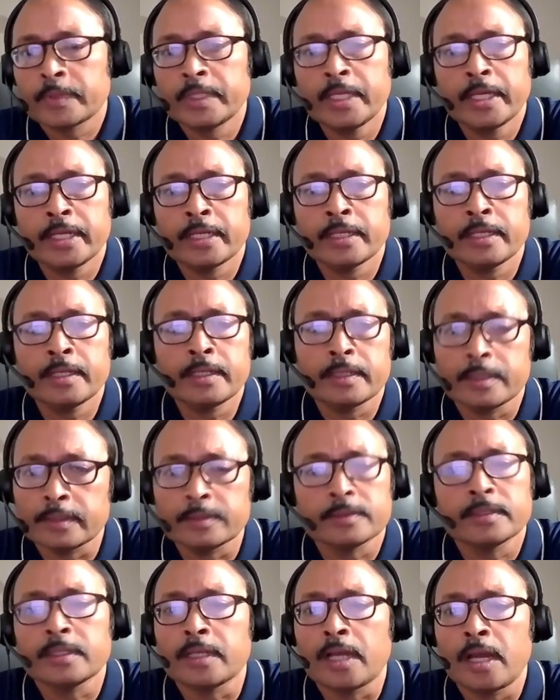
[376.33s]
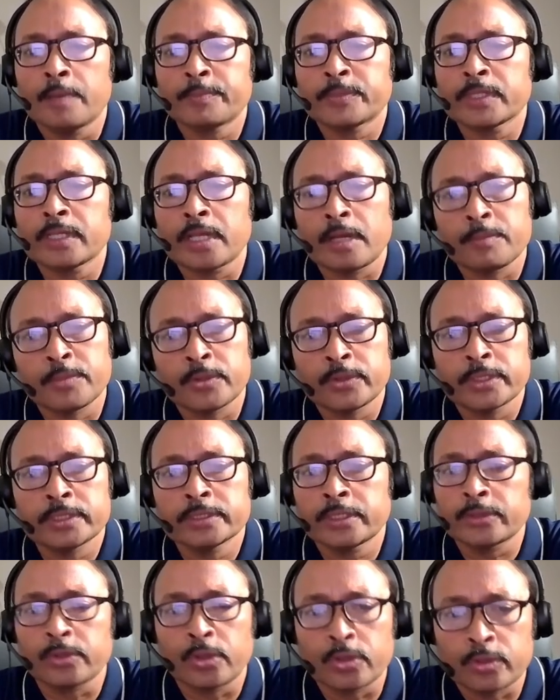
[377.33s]
Then after
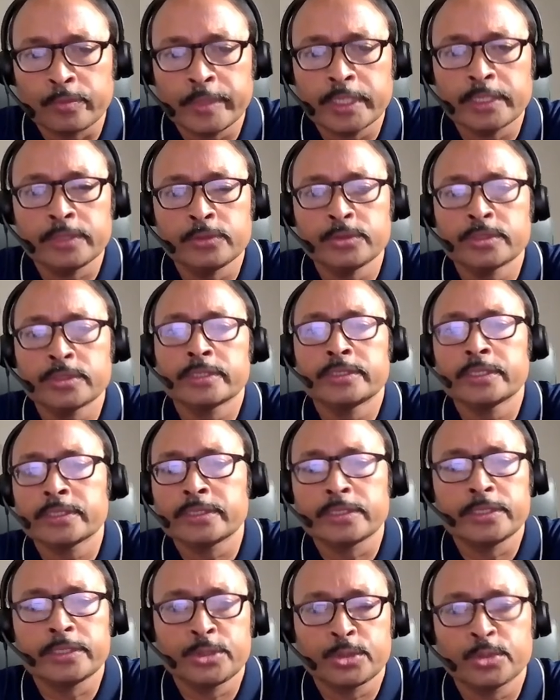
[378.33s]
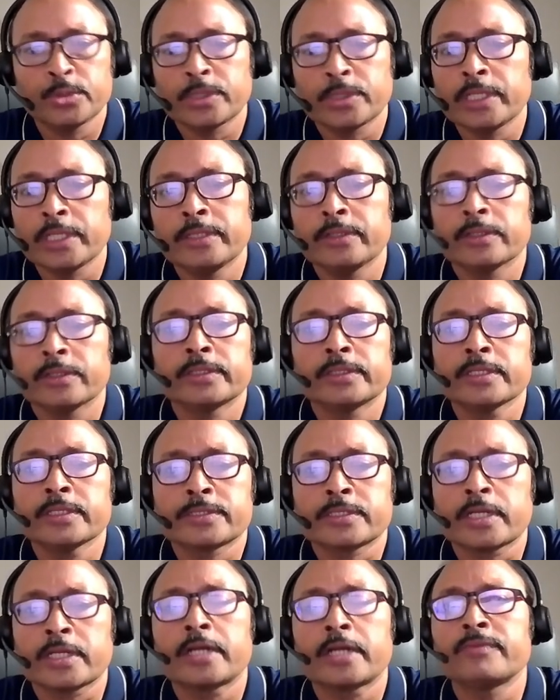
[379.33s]
uploading the document, user just needs to click on the
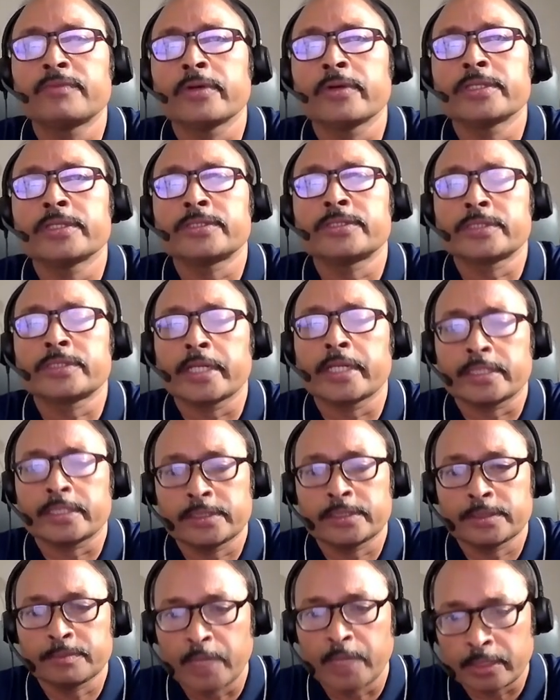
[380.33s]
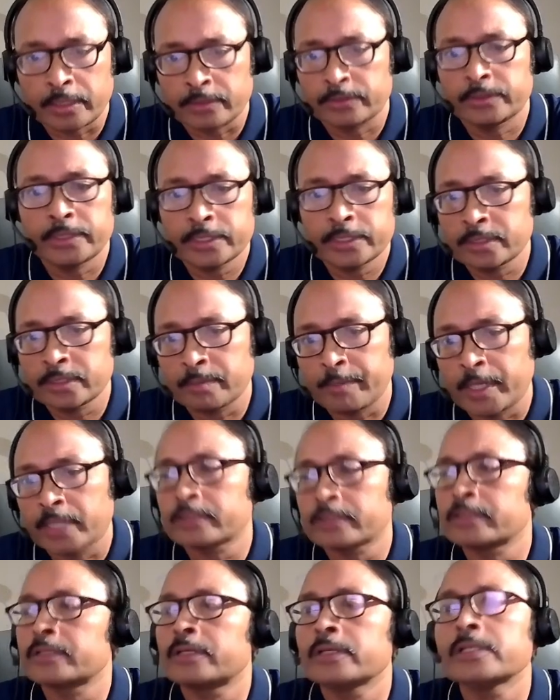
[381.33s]
Start Voice Chat button. There is a
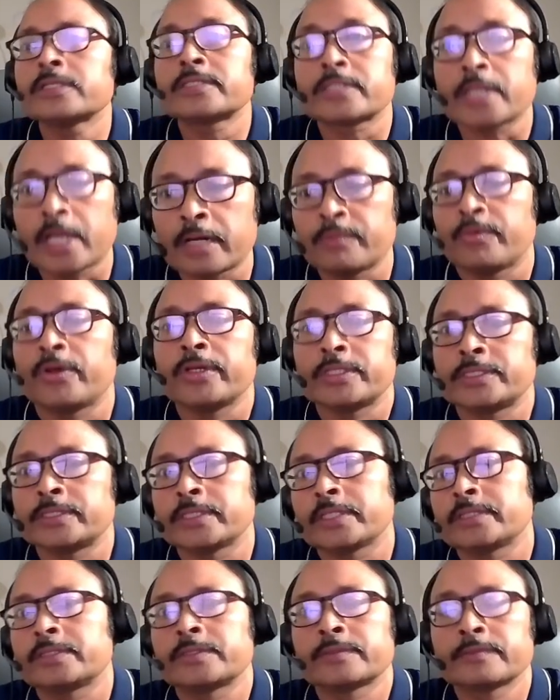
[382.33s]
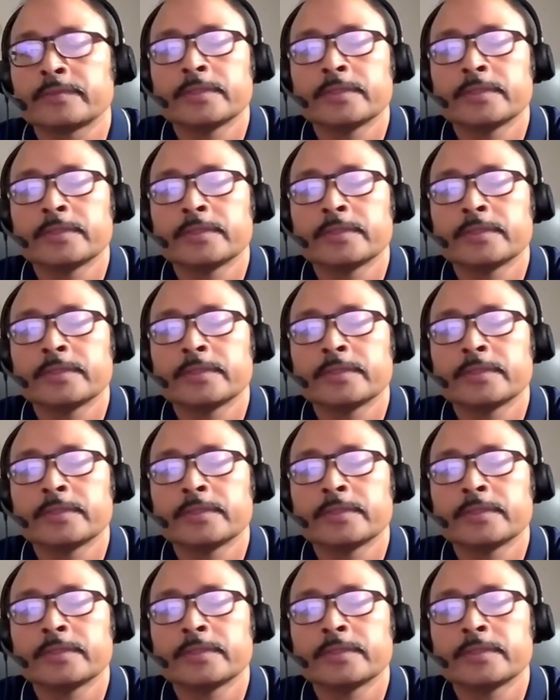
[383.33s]
button called Start Voice Chat.